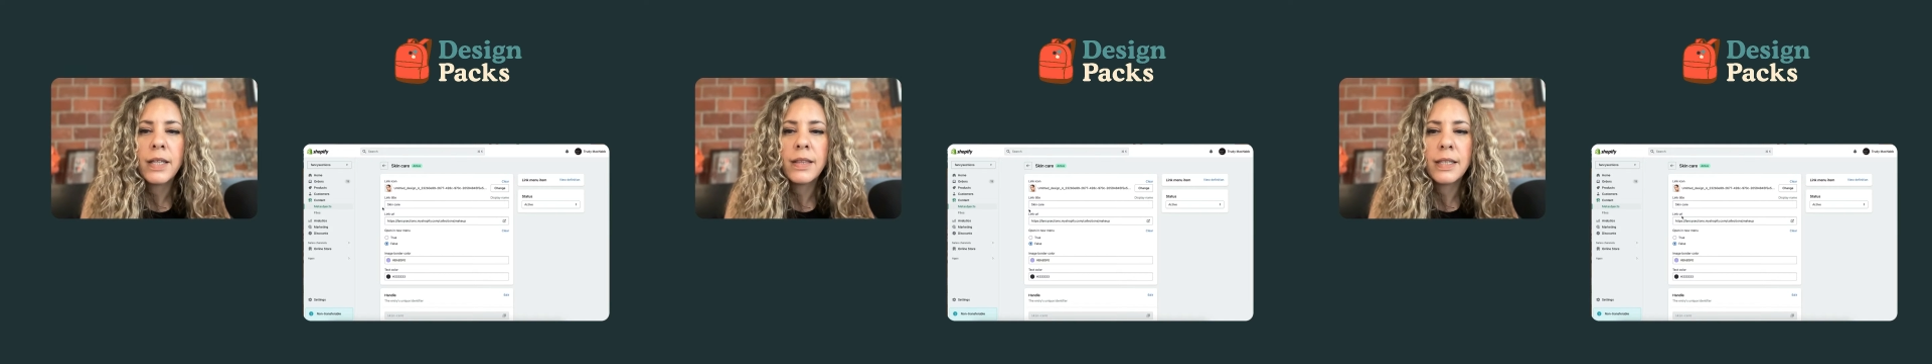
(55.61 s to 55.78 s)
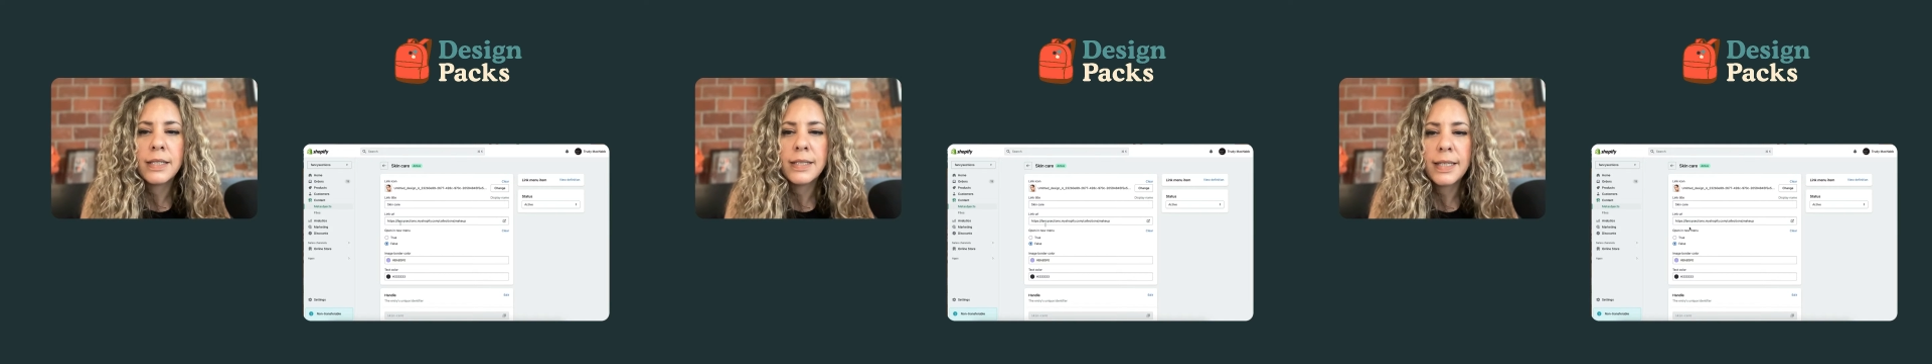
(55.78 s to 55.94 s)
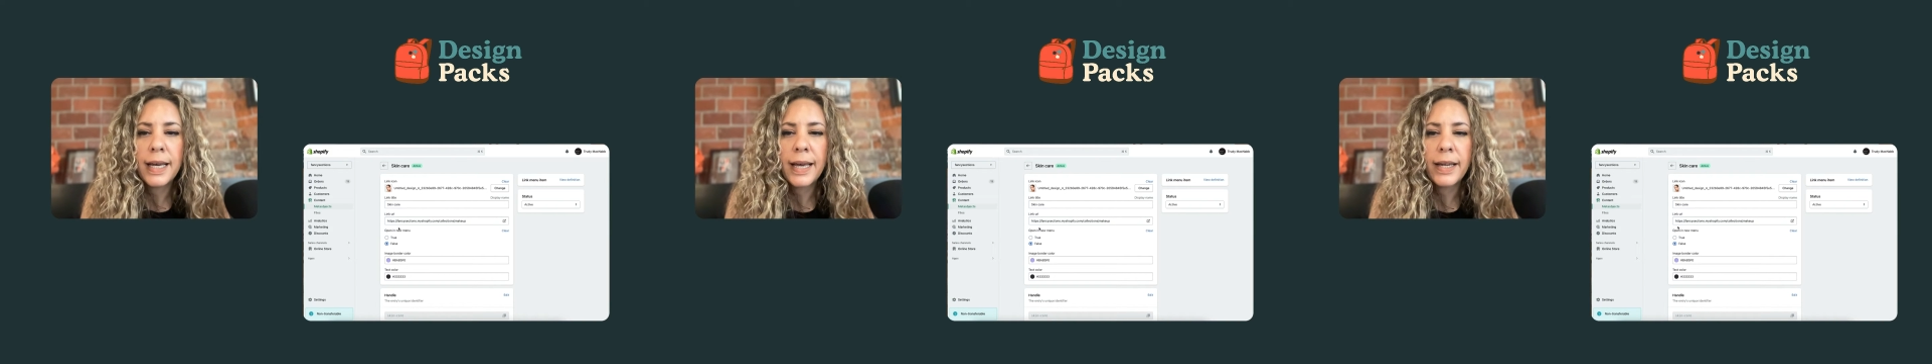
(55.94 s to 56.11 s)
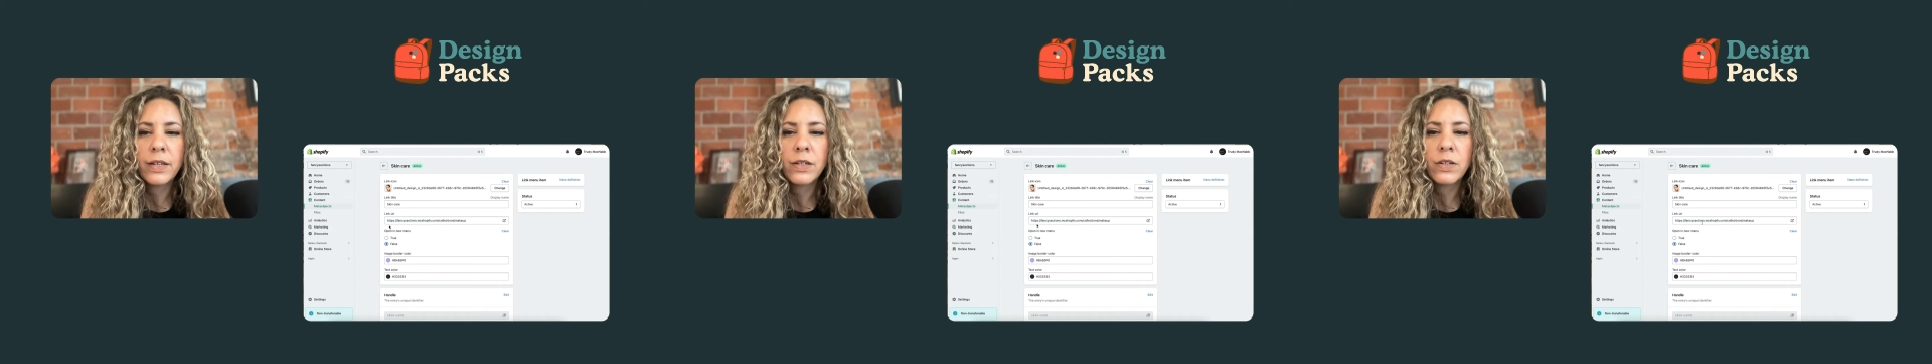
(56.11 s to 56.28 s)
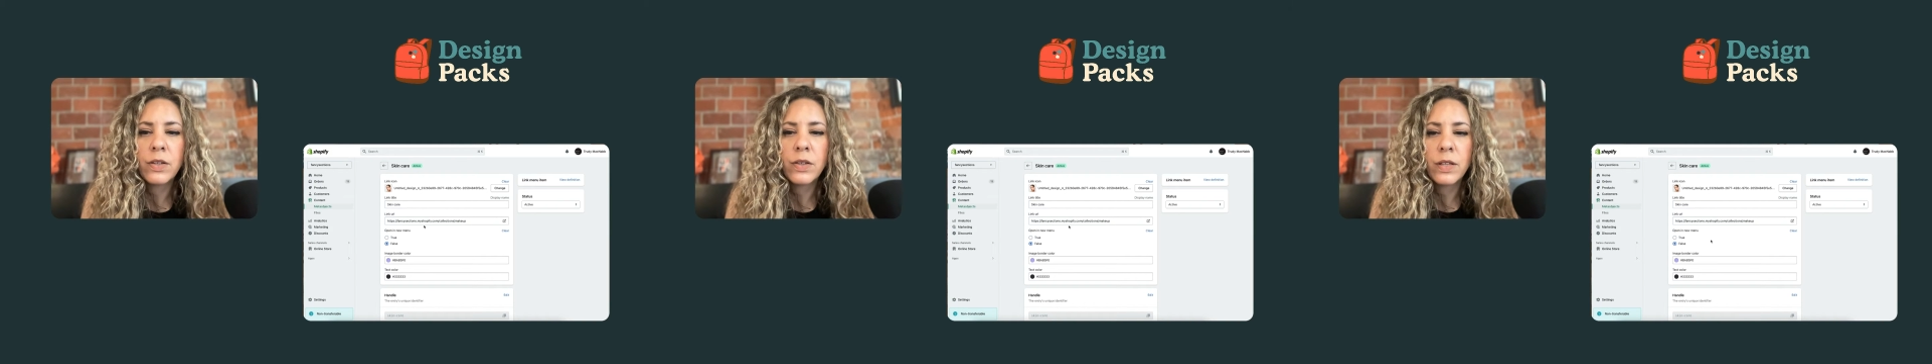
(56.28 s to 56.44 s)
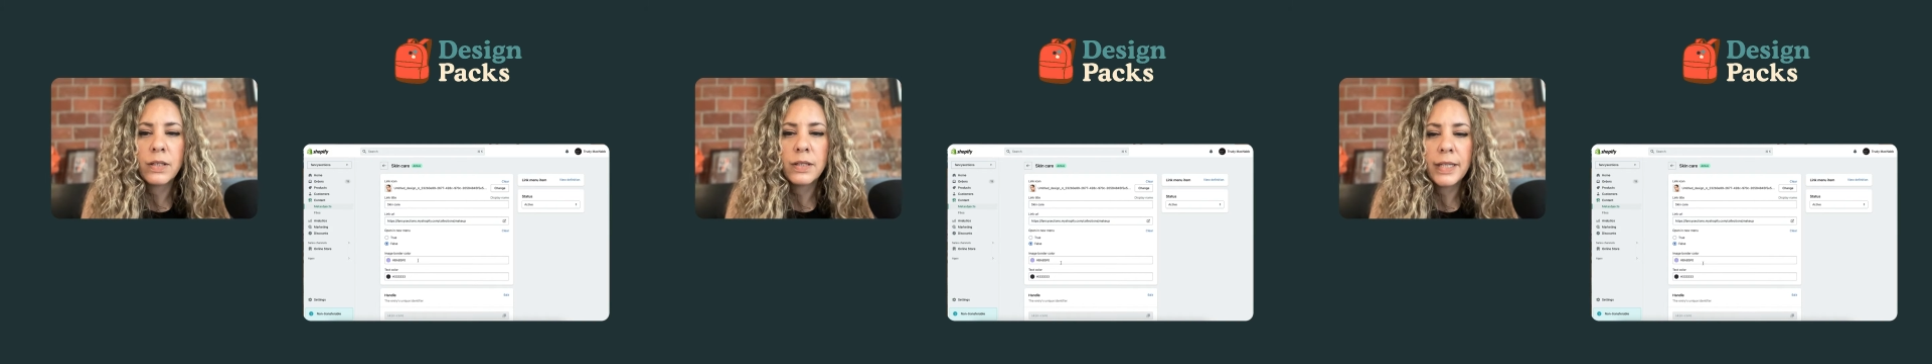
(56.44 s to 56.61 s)
the
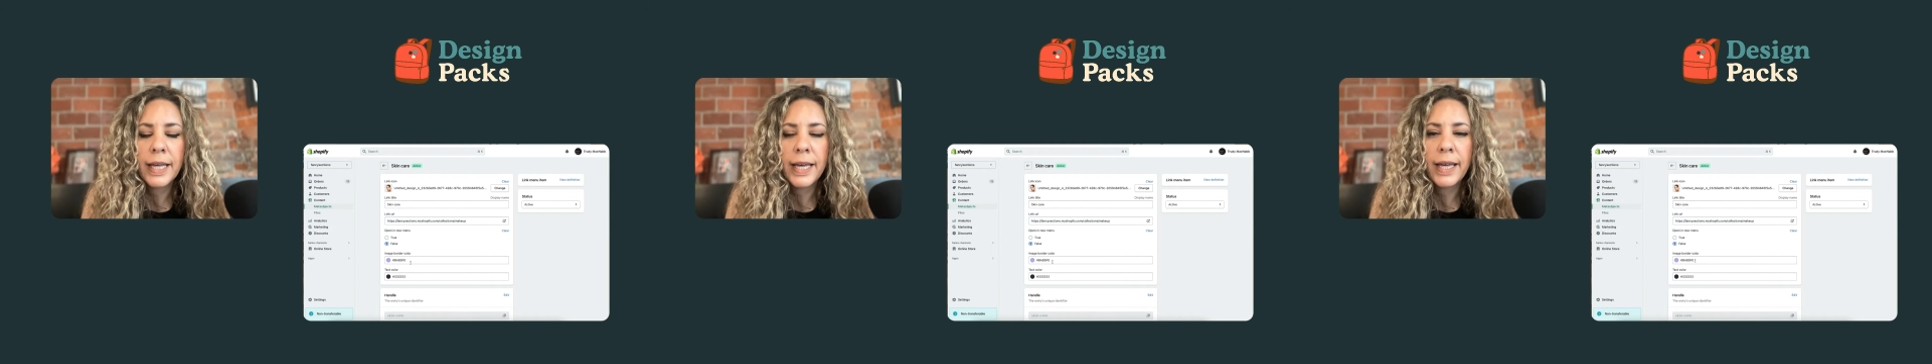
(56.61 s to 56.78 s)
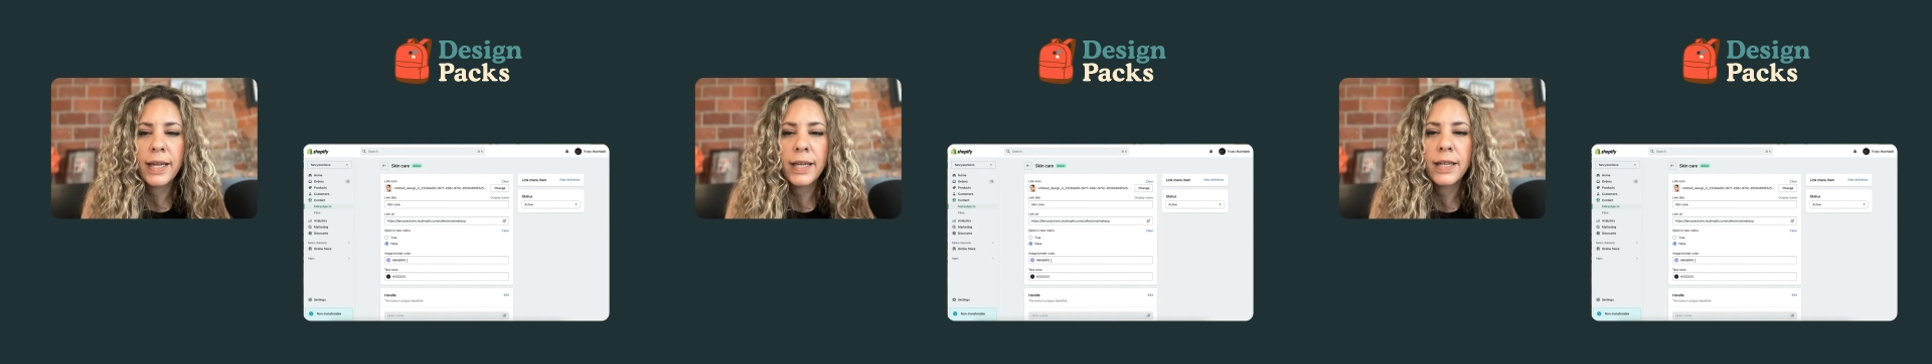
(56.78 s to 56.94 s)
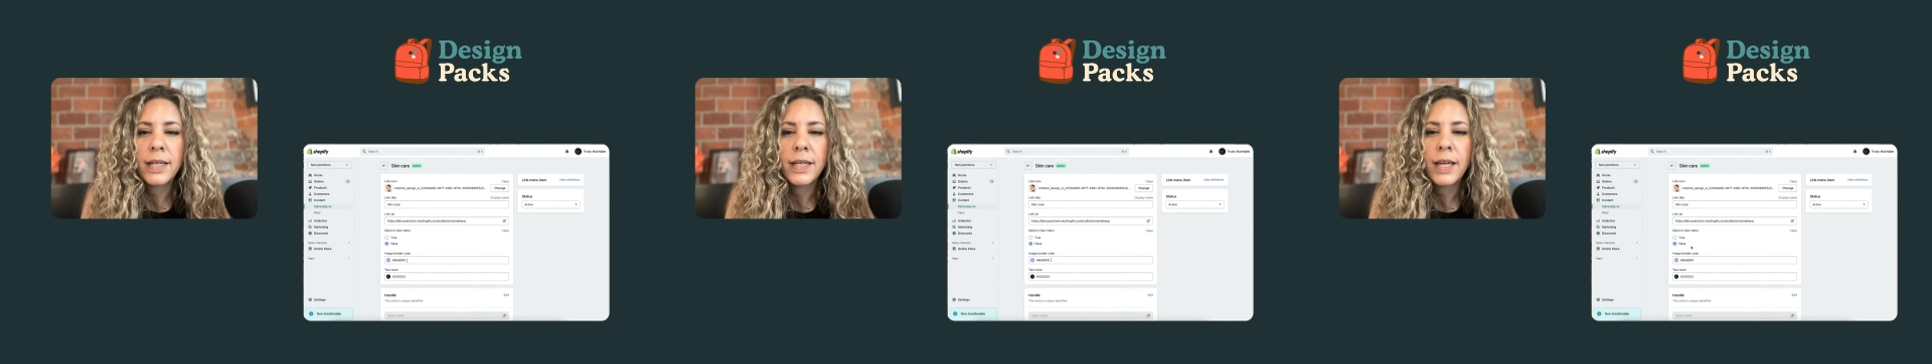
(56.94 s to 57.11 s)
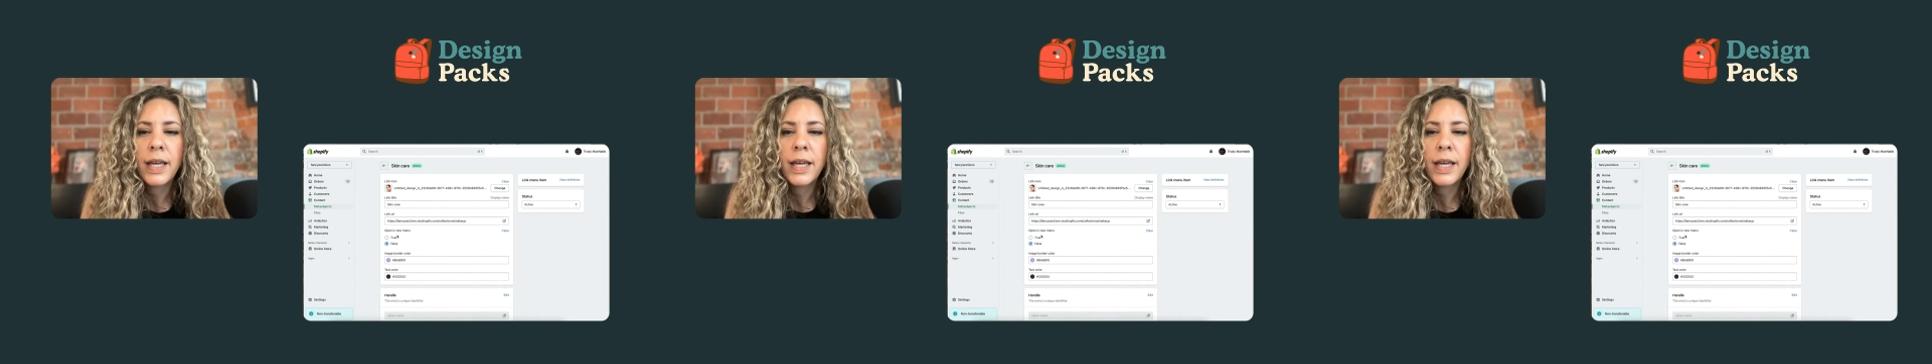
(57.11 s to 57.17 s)
title, the link,